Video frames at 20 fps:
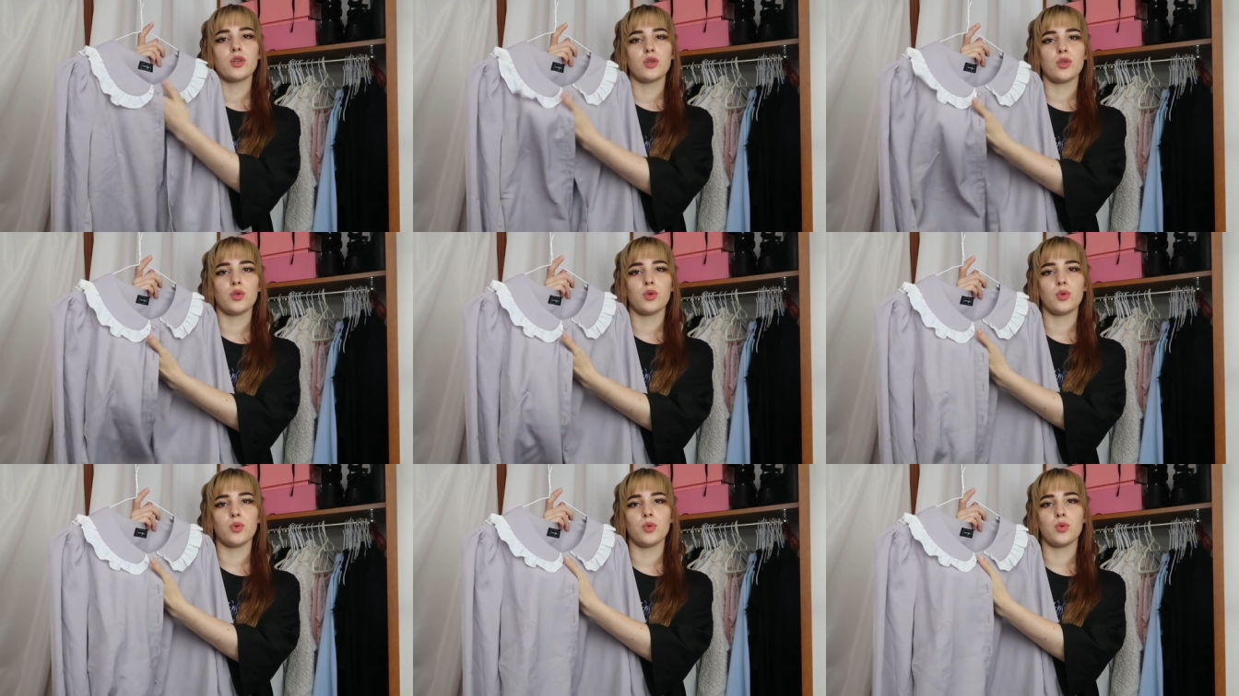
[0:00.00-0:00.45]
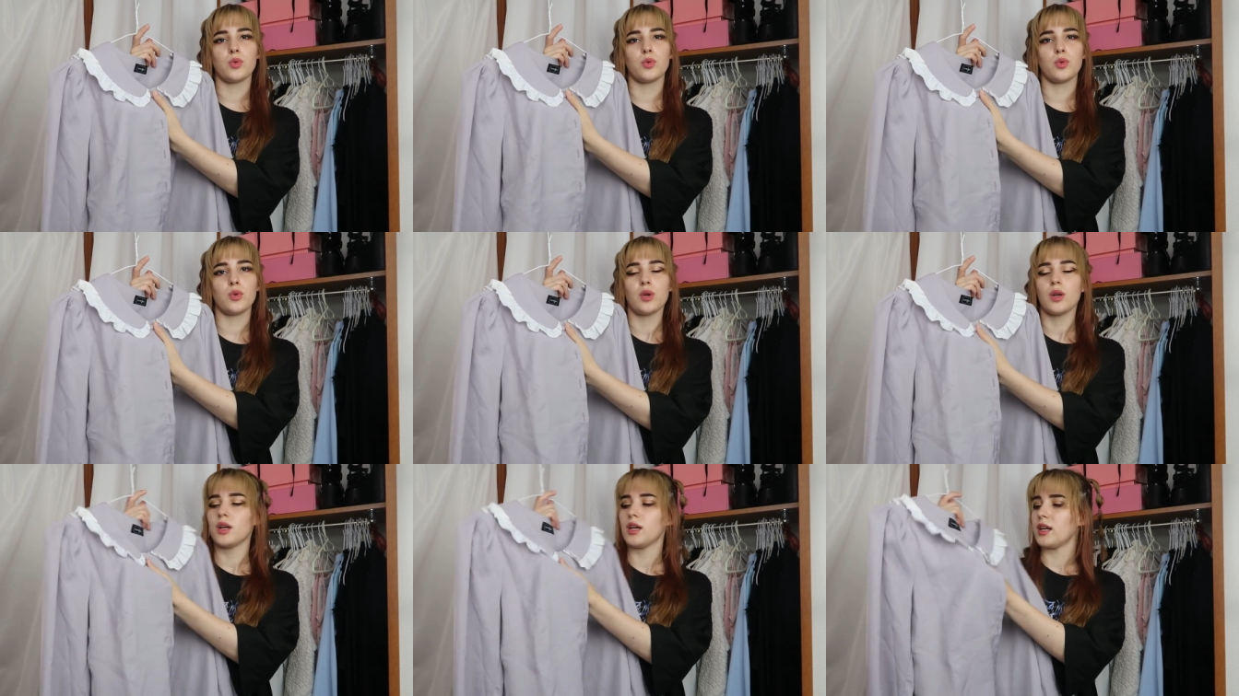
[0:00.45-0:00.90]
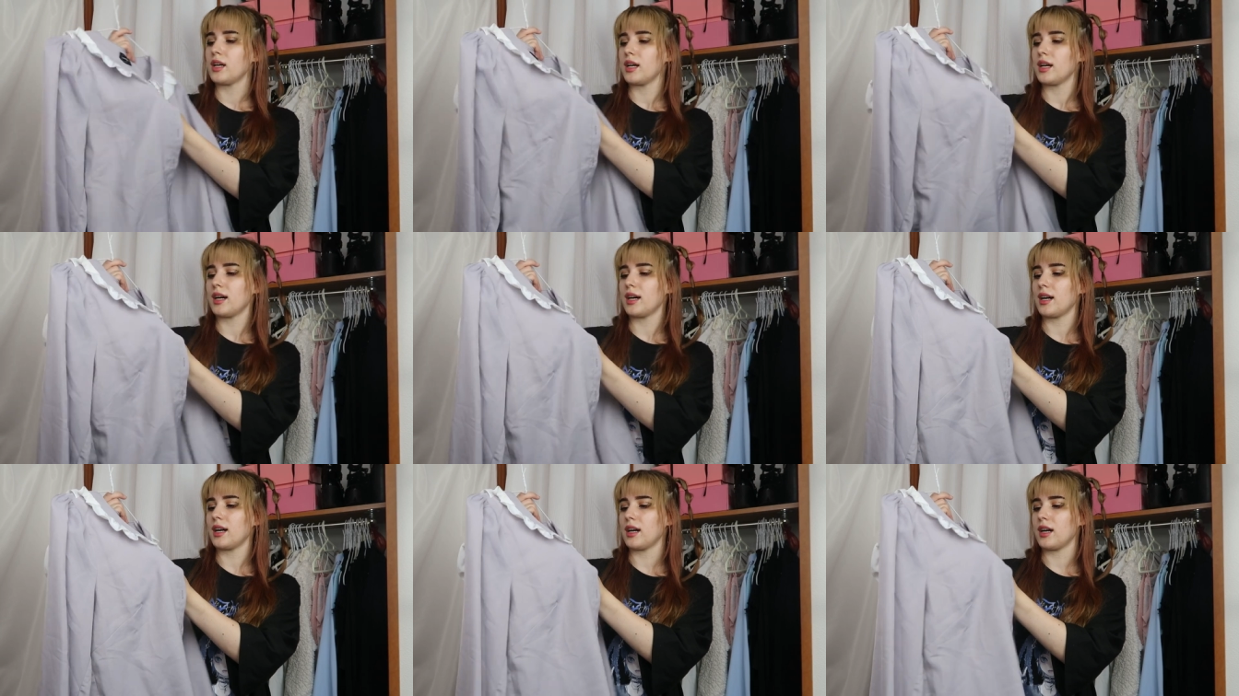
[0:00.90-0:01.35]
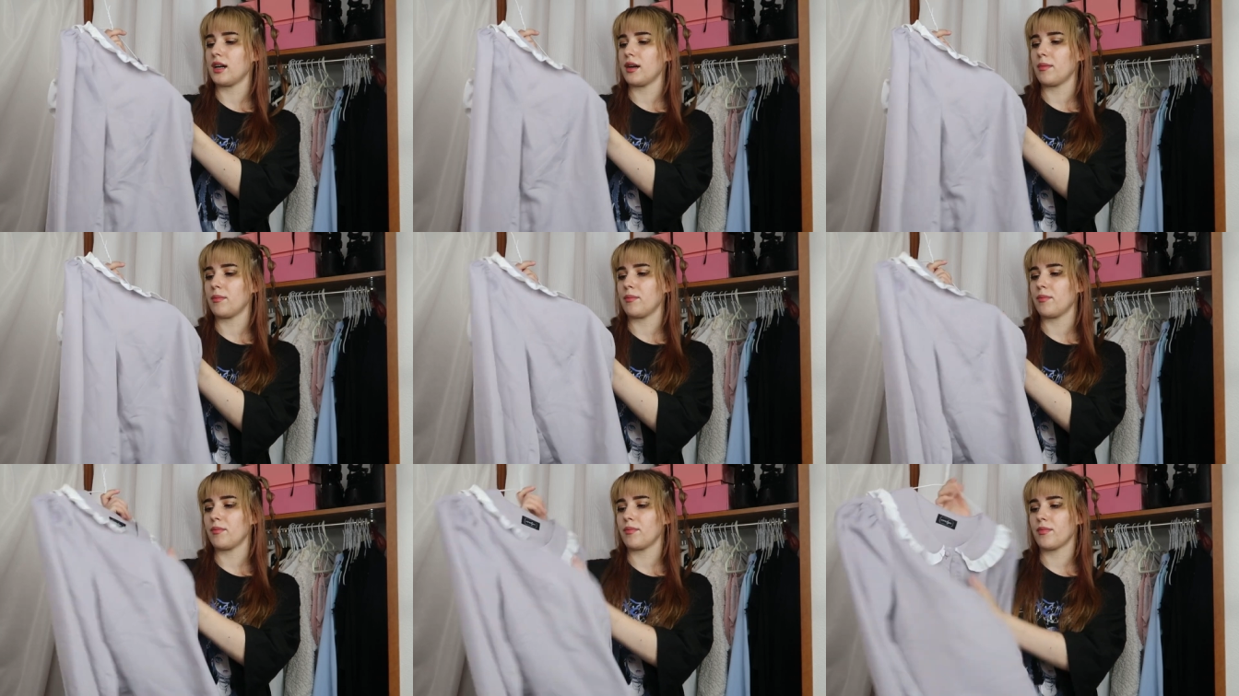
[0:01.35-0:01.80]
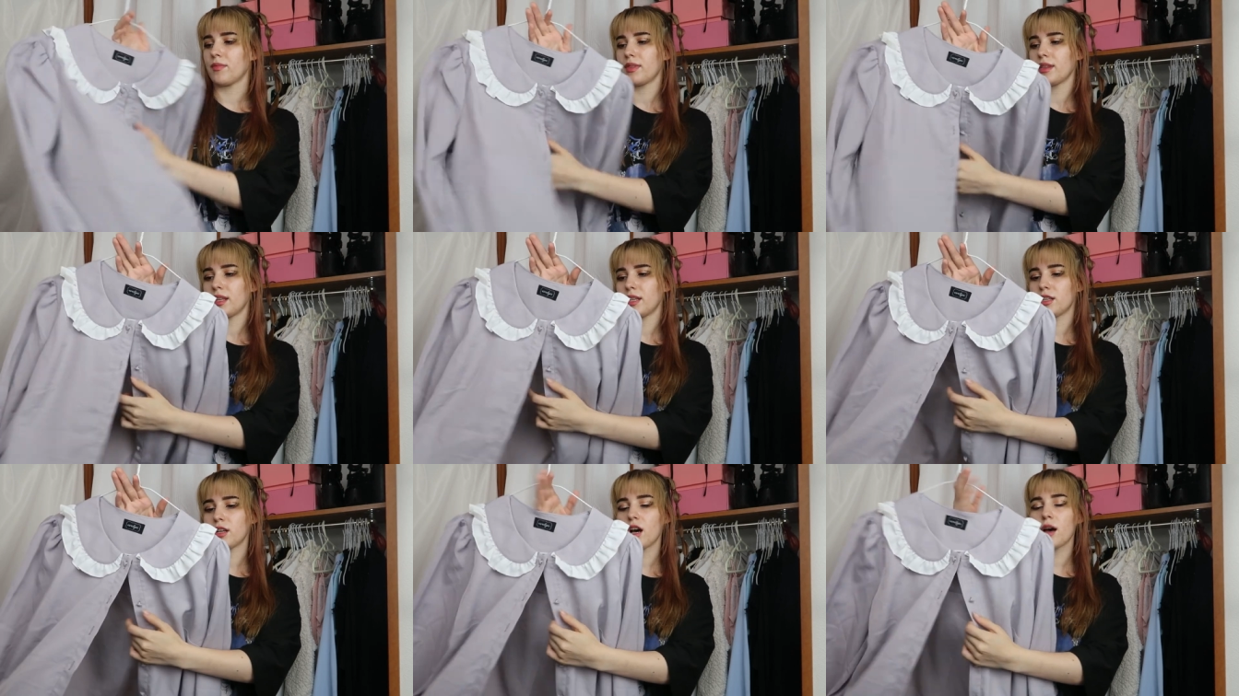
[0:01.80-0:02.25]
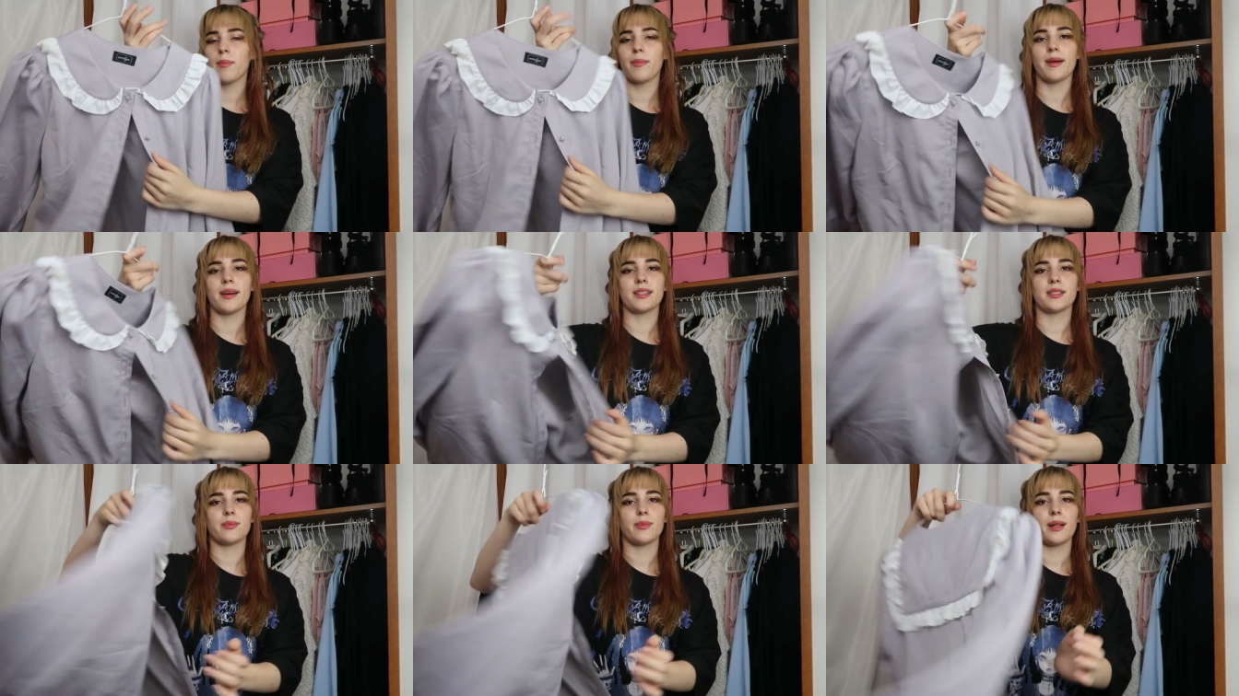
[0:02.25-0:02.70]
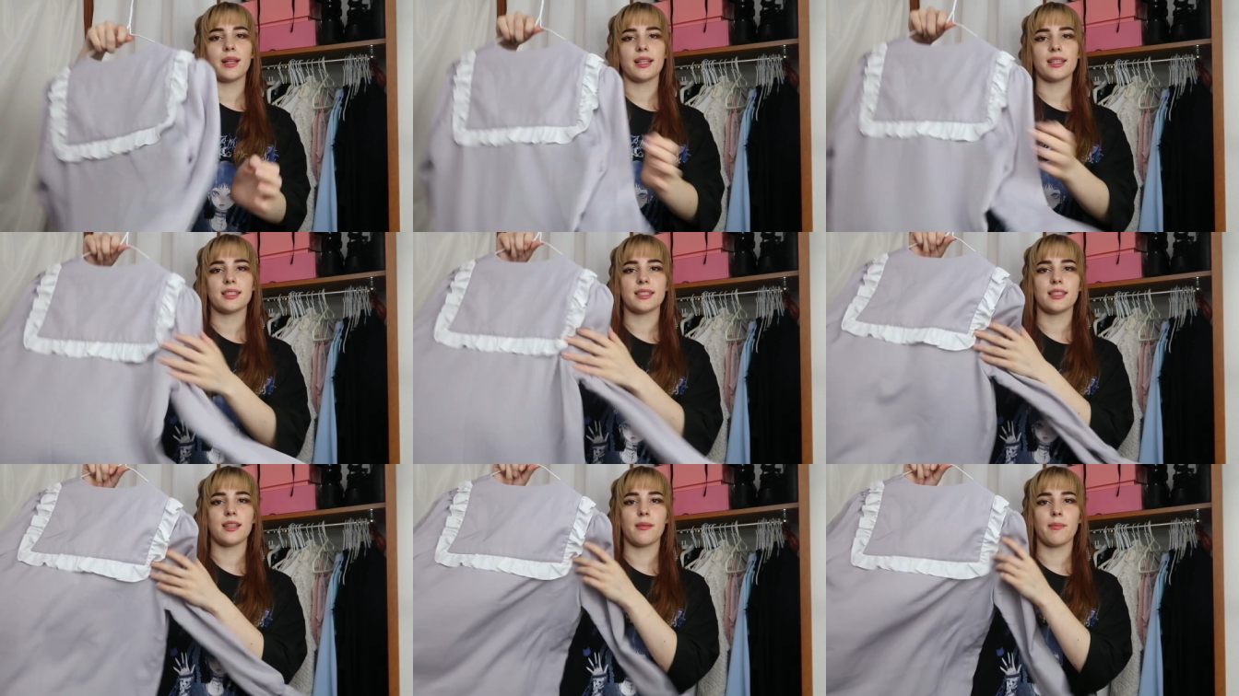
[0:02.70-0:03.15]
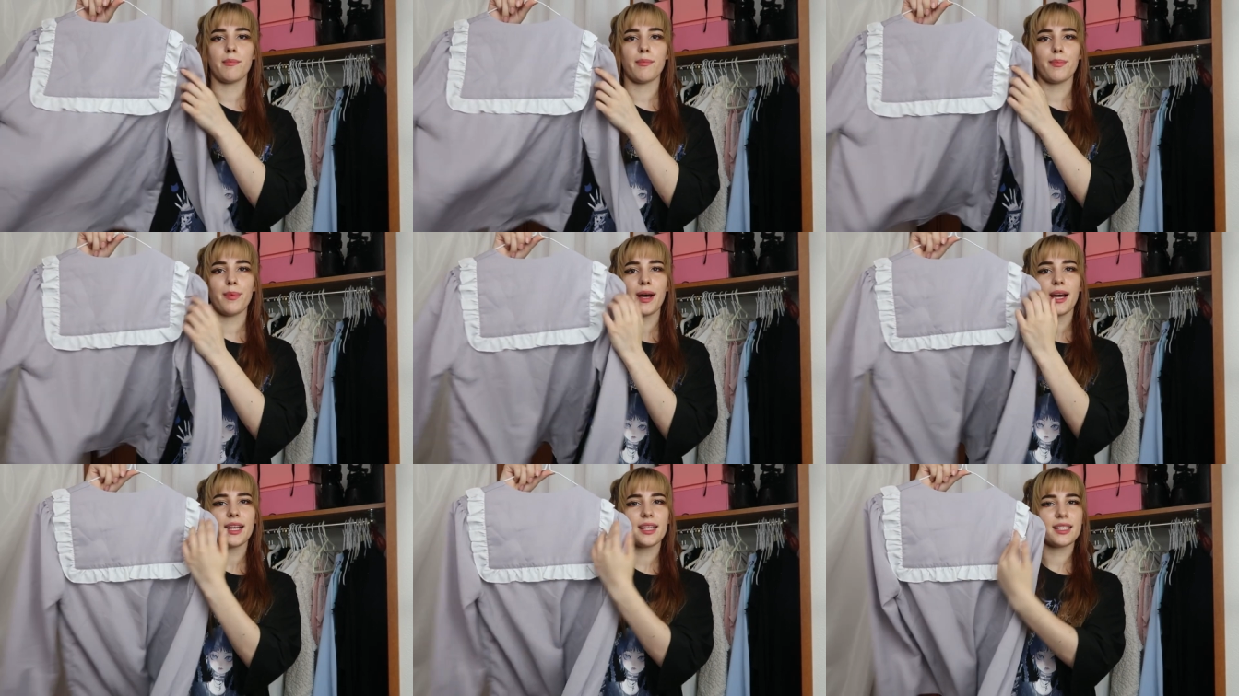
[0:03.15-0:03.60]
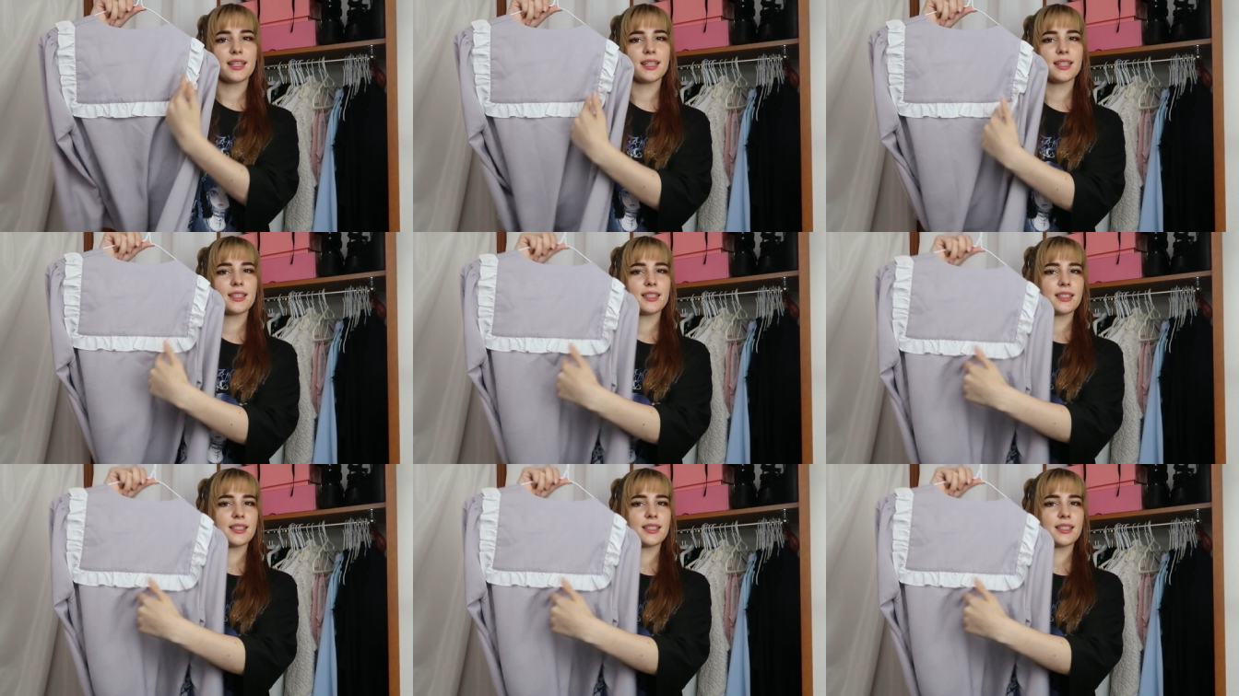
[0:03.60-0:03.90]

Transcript: to um, the top as well as the back